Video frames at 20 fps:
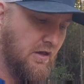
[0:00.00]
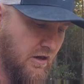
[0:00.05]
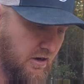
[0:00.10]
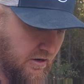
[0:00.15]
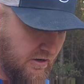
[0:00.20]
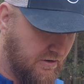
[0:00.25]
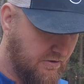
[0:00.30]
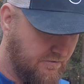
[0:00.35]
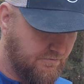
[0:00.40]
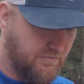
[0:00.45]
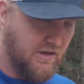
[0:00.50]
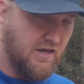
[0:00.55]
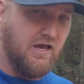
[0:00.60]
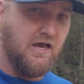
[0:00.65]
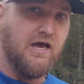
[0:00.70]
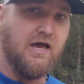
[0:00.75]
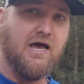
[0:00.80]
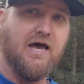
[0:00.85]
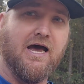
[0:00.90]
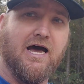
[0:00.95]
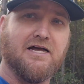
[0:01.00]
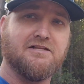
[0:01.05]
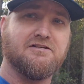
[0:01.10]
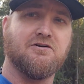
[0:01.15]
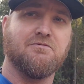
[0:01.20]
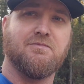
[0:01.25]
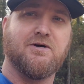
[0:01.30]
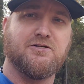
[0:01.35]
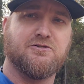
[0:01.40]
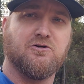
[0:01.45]
I
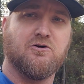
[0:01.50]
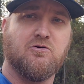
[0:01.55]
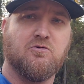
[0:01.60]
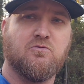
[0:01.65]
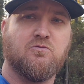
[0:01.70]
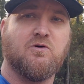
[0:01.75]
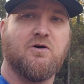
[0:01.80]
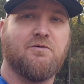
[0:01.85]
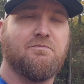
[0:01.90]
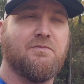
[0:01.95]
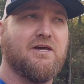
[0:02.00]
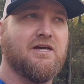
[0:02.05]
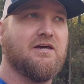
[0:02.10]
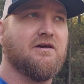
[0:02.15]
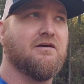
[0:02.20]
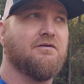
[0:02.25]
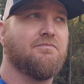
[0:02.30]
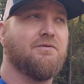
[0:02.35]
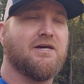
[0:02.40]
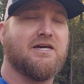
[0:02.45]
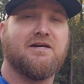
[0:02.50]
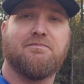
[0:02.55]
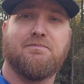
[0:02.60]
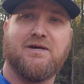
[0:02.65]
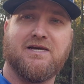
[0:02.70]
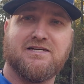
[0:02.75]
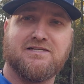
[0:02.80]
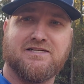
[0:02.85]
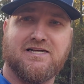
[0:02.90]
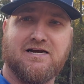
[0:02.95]
took my drone with me,
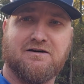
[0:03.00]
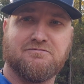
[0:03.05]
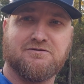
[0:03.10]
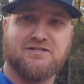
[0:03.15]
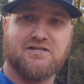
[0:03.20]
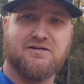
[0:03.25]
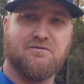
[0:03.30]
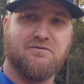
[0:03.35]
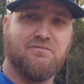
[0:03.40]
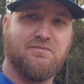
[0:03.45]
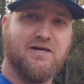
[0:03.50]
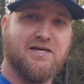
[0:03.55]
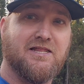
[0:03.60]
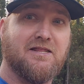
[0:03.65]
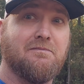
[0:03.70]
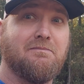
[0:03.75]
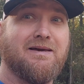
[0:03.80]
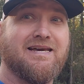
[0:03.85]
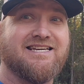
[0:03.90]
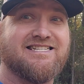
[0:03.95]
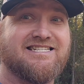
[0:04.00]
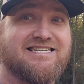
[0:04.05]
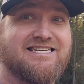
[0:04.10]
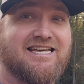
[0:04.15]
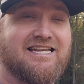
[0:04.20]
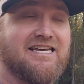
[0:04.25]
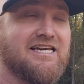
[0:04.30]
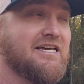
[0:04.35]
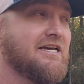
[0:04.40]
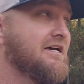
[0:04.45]
being that I was going to be in the big
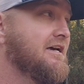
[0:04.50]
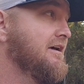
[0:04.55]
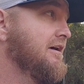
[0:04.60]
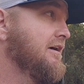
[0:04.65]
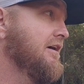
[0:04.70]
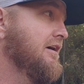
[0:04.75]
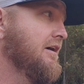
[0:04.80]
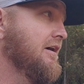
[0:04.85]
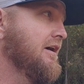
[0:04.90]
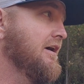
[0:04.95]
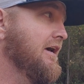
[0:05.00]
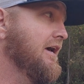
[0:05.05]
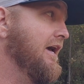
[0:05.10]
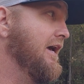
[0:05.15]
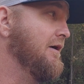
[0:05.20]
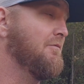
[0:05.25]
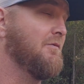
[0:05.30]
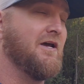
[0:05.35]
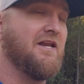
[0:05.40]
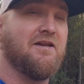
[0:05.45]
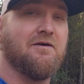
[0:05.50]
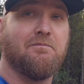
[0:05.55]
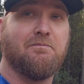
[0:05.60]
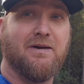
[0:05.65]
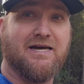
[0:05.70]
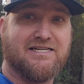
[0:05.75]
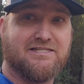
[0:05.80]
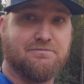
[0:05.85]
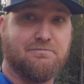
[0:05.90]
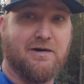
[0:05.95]
city, and went to
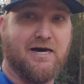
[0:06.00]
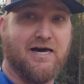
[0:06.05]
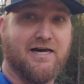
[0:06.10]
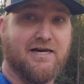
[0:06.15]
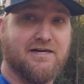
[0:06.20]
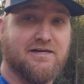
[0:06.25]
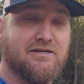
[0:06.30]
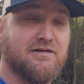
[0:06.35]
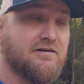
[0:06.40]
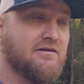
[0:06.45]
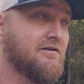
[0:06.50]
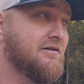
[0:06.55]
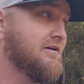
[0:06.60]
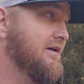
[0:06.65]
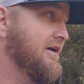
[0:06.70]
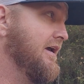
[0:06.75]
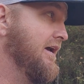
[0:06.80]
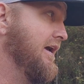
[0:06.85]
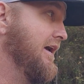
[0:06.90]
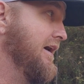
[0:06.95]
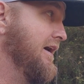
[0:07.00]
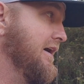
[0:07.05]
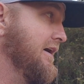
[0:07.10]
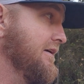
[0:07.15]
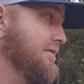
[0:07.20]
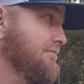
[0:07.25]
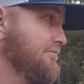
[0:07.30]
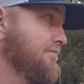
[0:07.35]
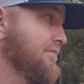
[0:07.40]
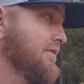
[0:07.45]
Best Buy
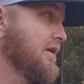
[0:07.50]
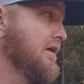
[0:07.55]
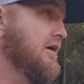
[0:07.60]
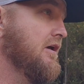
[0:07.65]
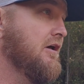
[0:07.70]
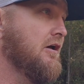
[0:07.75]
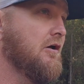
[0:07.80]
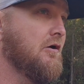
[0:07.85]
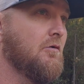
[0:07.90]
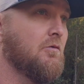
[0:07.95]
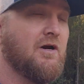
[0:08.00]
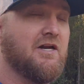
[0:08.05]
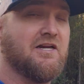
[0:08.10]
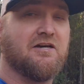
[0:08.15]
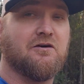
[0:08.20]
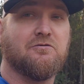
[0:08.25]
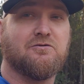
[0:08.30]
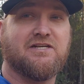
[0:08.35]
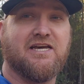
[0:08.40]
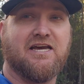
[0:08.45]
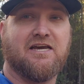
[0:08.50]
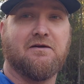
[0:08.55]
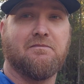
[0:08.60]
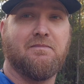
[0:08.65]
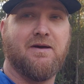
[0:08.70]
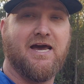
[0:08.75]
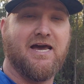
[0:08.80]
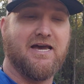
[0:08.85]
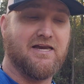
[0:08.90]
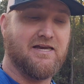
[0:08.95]
and went to go take
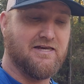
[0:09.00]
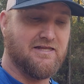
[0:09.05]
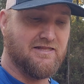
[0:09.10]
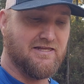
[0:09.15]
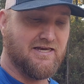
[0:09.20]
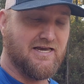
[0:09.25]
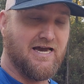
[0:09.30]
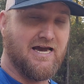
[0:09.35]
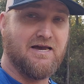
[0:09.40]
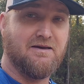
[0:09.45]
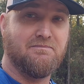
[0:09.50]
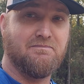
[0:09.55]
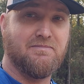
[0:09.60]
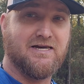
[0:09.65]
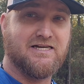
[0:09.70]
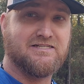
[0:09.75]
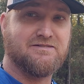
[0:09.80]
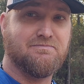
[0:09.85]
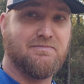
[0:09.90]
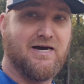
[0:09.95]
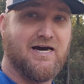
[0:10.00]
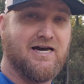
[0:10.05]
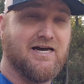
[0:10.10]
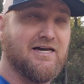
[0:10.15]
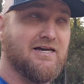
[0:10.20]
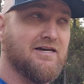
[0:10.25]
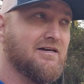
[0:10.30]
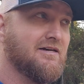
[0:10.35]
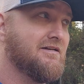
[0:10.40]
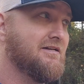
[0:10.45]
it back. And the guy at Best
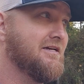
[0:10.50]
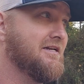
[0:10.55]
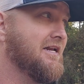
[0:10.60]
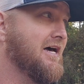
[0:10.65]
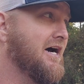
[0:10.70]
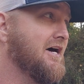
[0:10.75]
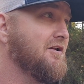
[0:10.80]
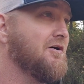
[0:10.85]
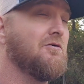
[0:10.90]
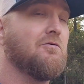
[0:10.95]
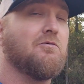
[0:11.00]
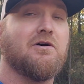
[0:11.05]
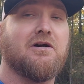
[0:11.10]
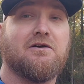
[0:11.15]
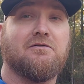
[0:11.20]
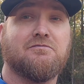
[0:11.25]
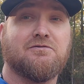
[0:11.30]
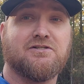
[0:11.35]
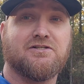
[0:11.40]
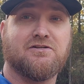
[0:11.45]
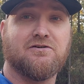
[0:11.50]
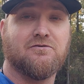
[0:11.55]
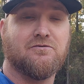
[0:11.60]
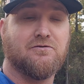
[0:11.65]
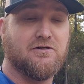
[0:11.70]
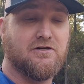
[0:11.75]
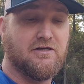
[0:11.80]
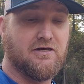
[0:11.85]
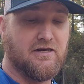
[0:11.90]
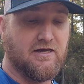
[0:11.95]
Buy did not know what he was
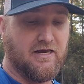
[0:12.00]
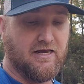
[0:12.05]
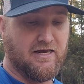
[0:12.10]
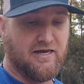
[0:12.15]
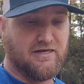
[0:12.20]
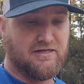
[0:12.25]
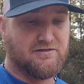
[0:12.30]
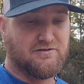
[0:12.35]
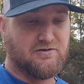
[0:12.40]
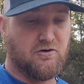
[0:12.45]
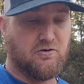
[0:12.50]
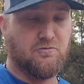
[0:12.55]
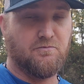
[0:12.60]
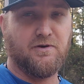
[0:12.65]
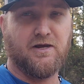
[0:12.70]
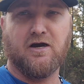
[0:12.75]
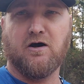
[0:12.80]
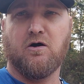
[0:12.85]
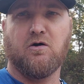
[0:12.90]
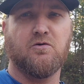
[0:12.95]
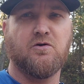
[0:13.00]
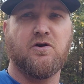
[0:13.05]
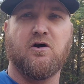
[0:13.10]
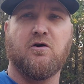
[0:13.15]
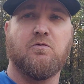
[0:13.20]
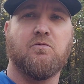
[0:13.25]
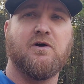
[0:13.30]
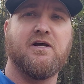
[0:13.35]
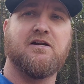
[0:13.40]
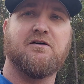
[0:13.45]
doing and told me, oh
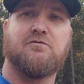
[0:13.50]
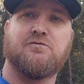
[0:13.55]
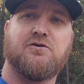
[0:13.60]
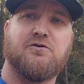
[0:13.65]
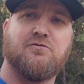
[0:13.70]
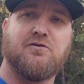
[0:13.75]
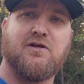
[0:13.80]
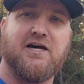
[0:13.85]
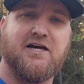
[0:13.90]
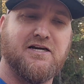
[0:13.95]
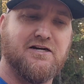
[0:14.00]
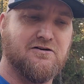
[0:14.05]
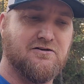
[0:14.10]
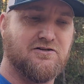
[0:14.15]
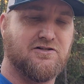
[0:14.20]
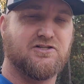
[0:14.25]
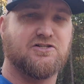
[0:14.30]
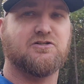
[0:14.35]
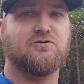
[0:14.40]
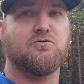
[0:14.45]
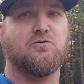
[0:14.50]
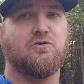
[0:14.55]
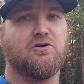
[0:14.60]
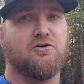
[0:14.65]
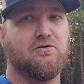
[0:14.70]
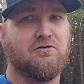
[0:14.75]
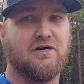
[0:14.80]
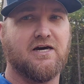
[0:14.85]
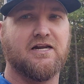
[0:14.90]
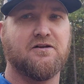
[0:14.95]
no, we don't do that here at the store.
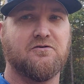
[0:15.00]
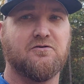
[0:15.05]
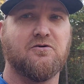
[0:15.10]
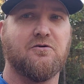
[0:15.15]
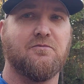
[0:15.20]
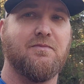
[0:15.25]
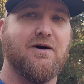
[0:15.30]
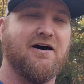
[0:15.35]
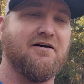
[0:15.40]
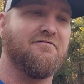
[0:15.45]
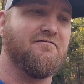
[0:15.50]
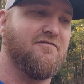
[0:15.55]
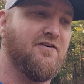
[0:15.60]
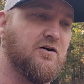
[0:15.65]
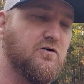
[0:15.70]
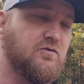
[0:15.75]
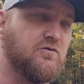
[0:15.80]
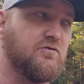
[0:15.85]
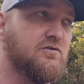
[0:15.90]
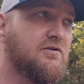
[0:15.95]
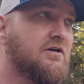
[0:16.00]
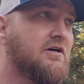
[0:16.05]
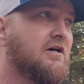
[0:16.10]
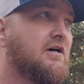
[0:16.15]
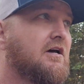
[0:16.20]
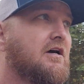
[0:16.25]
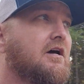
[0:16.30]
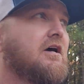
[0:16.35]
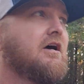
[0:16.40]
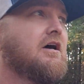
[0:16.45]
You got to do it by phone.
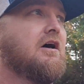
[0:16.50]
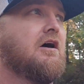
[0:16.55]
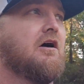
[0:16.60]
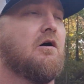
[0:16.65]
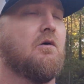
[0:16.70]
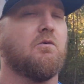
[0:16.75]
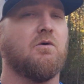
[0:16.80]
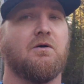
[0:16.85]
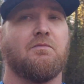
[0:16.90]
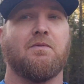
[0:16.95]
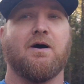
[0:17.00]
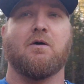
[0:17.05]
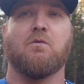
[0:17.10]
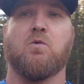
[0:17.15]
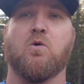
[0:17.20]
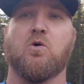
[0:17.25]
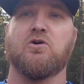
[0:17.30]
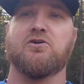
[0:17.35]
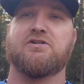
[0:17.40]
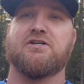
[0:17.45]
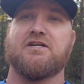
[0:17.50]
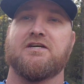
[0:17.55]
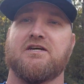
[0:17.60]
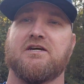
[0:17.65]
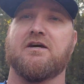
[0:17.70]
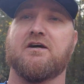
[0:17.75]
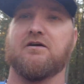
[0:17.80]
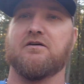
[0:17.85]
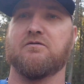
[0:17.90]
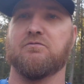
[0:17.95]
Well, my warranty
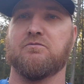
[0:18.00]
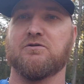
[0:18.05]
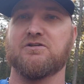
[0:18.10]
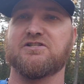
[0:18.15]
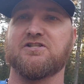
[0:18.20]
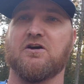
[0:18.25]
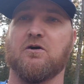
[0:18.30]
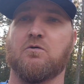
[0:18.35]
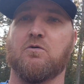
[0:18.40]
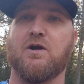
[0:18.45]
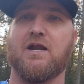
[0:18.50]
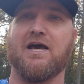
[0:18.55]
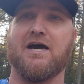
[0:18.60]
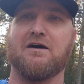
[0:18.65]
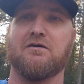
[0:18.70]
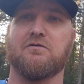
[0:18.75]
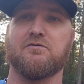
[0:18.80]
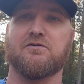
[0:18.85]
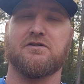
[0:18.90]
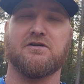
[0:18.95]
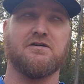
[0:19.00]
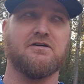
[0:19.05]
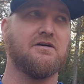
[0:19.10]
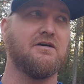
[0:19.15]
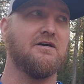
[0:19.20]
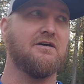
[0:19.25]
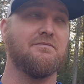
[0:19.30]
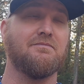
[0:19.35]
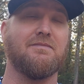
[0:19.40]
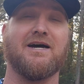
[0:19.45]
was going out.
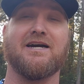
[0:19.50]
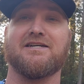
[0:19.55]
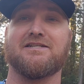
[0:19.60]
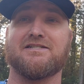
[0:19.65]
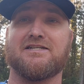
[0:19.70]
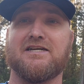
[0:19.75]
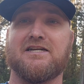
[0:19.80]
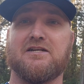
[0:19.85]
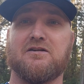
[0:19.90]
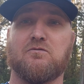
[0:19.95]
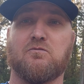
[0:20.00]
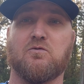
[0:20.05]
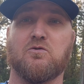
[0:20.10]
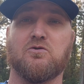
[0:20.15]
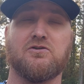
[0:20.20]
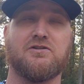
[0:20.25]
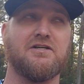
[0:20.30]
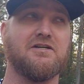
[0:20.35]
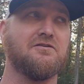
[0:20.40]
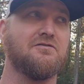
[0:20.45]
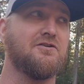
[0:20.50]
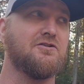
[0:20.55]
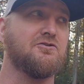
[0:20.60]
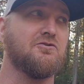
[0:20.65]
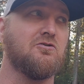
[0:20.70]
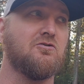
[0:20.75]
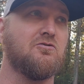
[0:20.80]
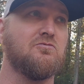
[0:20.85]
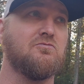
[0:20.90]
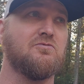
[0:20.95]
My extended warranty on the
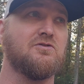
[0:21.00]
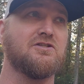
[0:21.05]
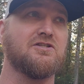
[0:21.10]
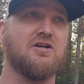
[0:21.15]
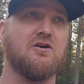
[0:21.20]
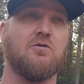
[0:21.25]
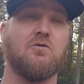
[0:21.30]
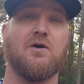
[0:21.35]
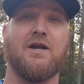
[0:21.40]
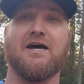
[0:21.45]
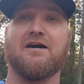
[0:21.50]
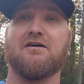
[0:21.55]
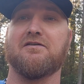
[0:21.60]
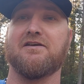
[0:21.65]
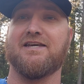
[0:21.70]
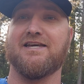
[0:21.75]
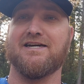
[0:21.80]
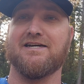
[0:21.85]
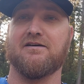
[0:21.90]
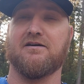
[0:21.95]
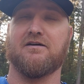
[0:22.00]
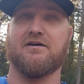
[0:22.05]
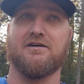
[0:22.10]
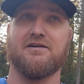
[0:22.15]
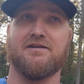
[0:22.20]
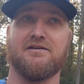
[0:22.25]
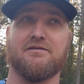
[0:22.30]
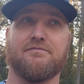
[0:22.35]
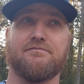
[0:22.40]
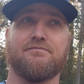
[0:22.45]
drone was going out
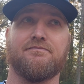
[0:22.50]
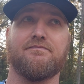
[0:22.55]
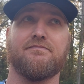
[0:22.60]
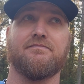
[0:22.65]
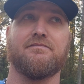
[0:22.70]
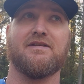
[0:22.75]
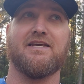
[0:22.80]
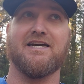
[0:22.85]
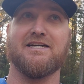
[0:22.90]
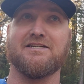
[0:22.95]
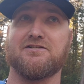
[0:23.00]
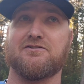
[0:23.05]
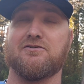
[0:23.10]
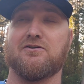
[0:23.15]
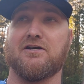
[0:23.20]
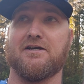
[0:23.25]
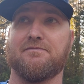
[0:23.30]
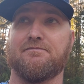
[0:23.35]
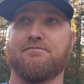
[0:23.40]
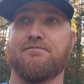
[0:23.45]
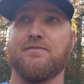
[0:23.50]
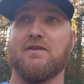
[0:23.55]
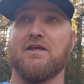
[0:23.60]
yesterday.